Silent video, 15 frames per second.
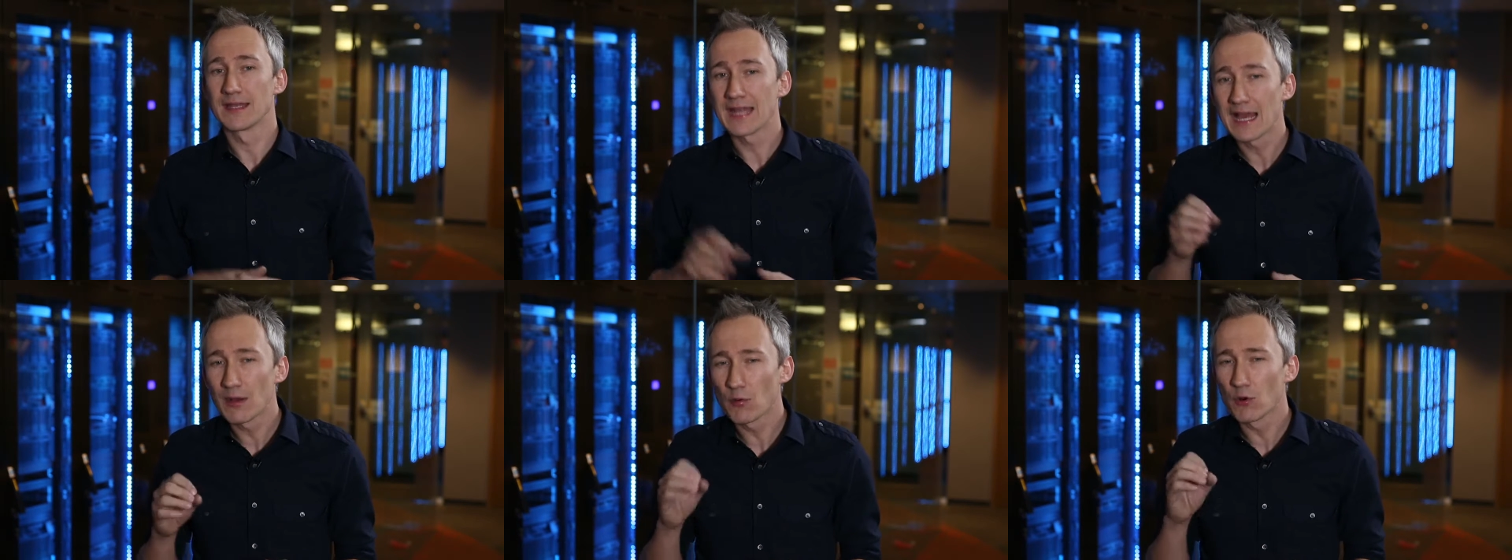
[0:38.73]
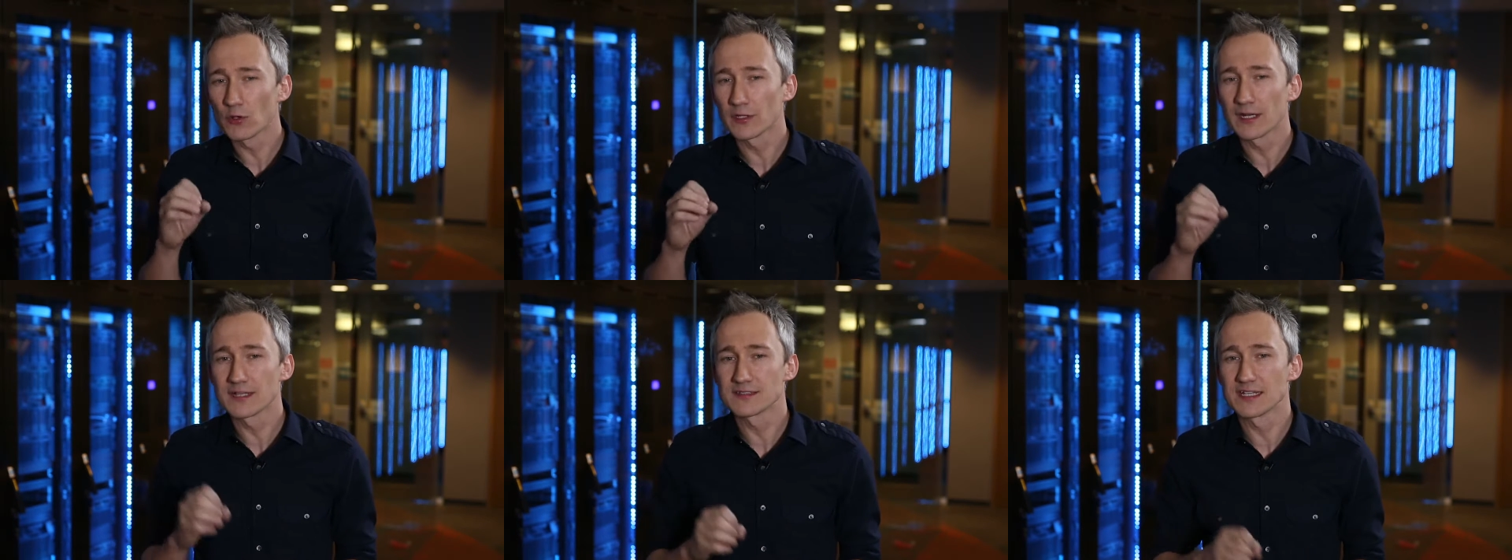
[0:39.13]
Now
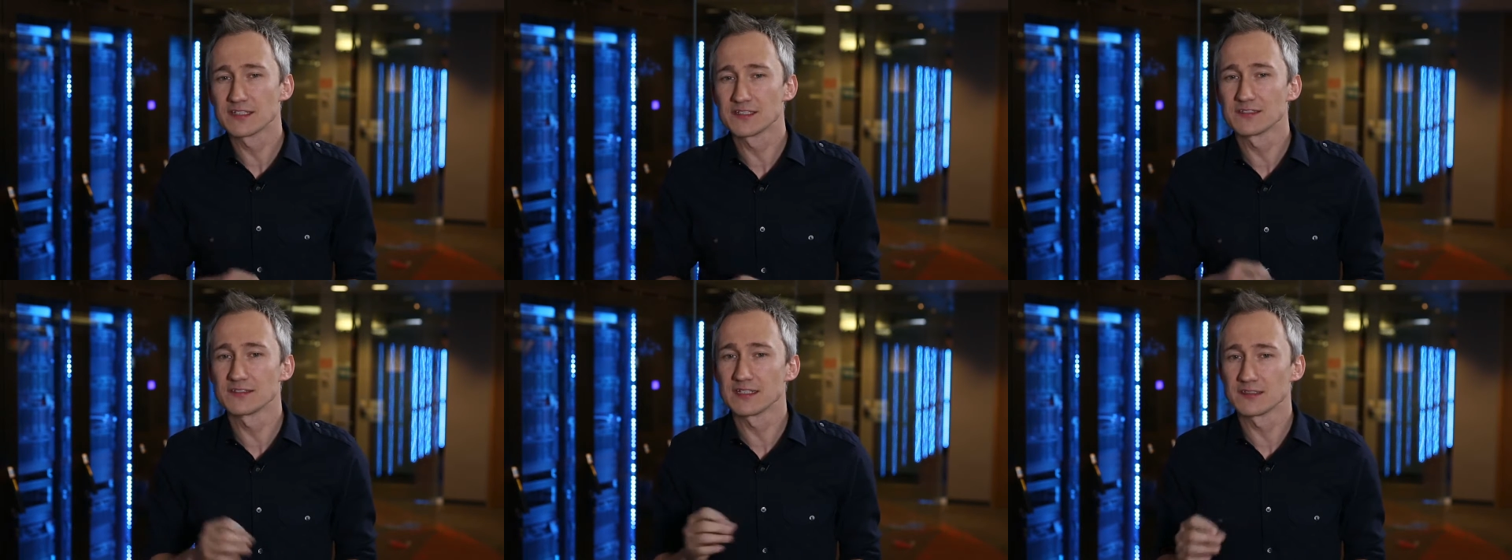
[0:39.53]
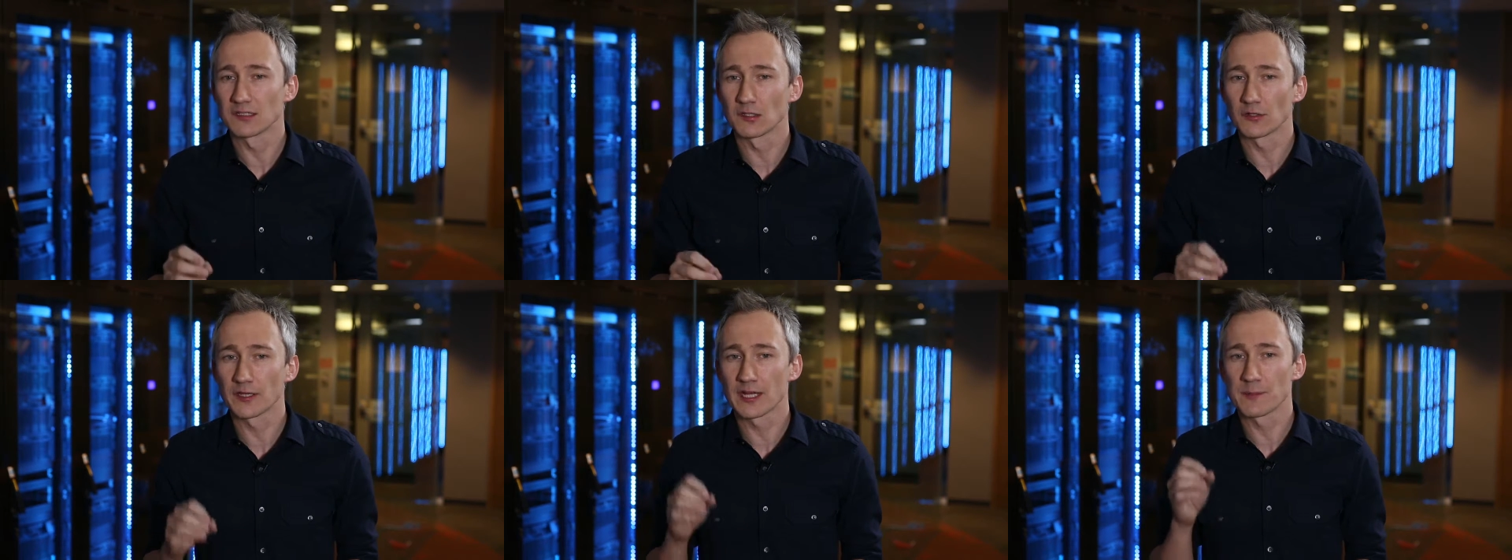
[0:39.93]
organizations
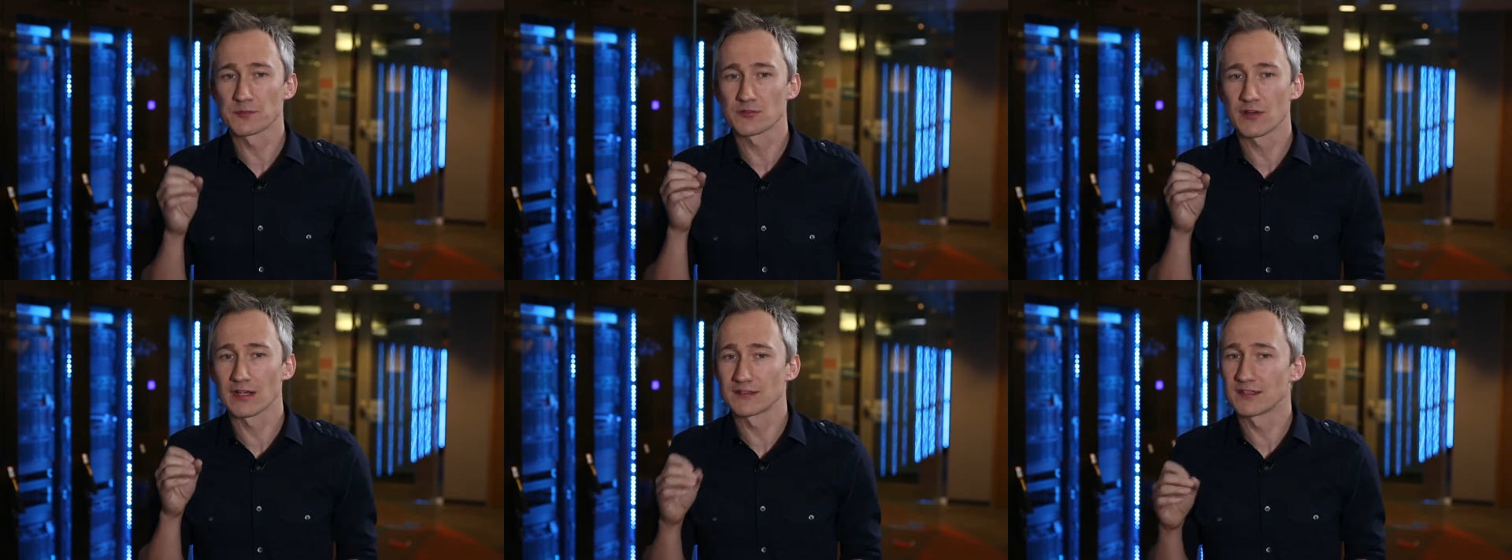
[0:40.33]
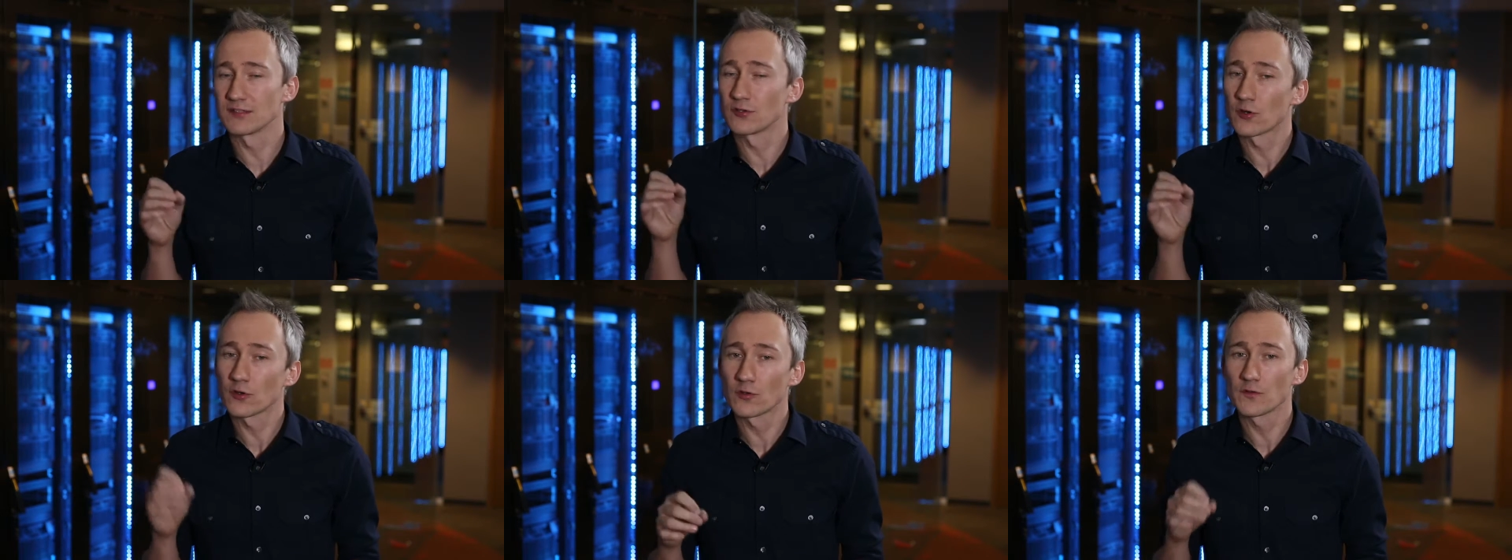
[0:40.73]
need to look at
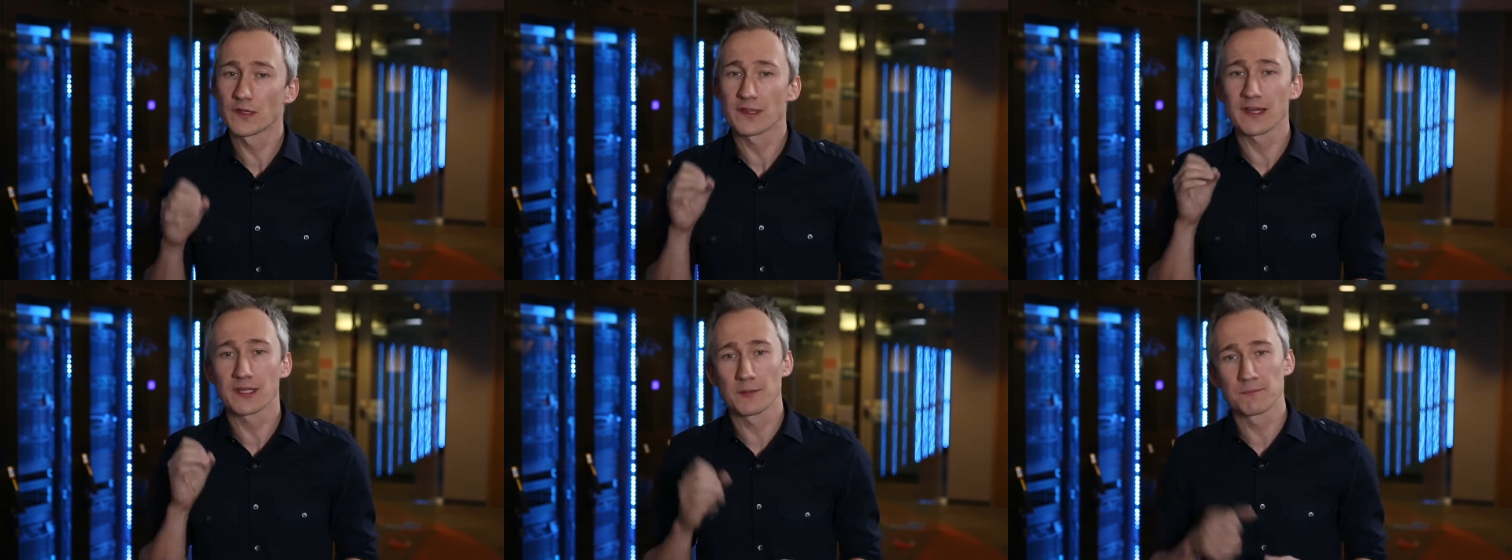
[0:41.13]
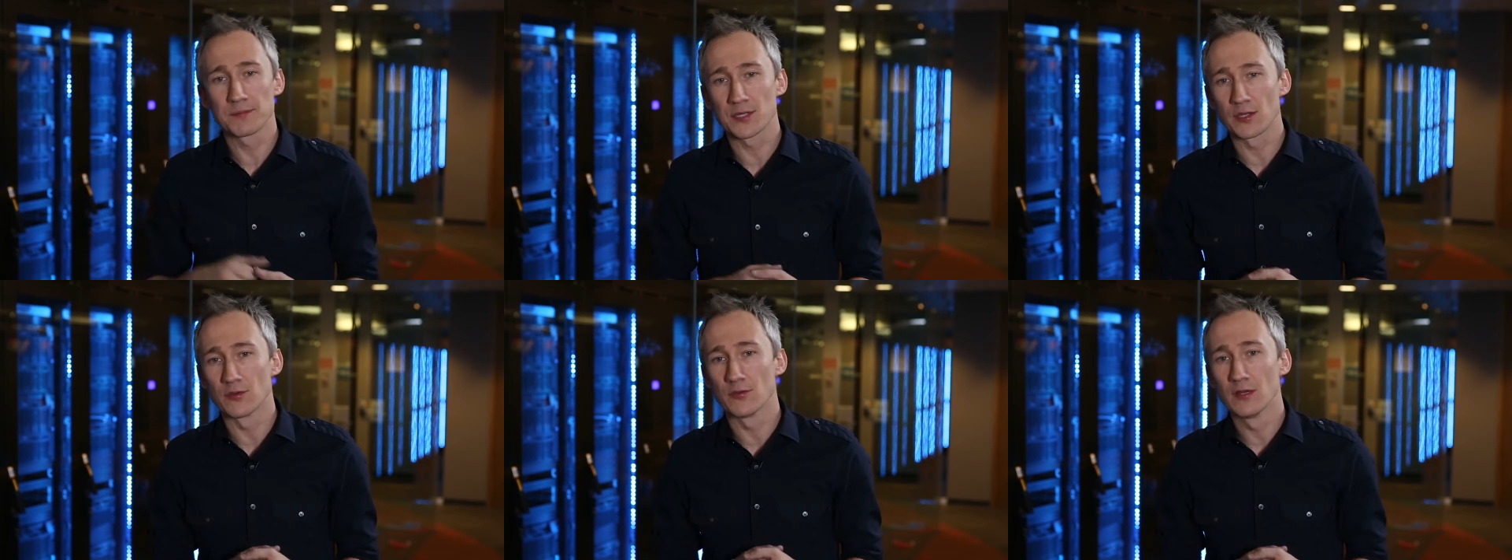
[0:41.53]
abstracting not only their
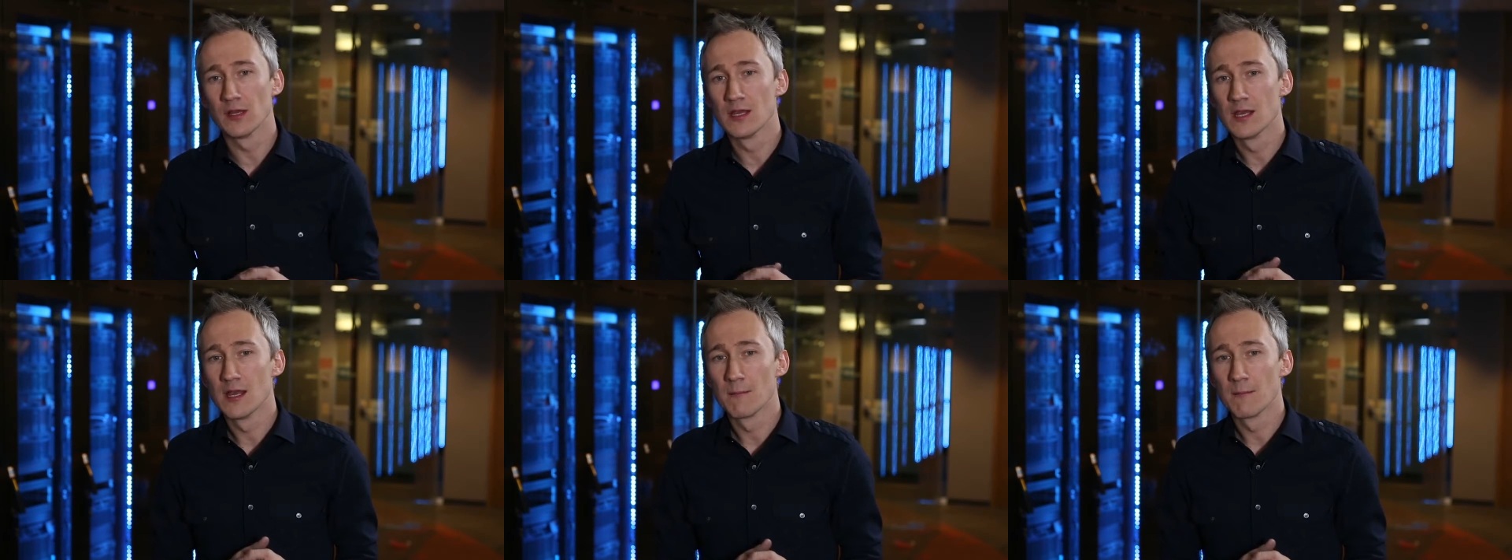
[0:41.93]
compute,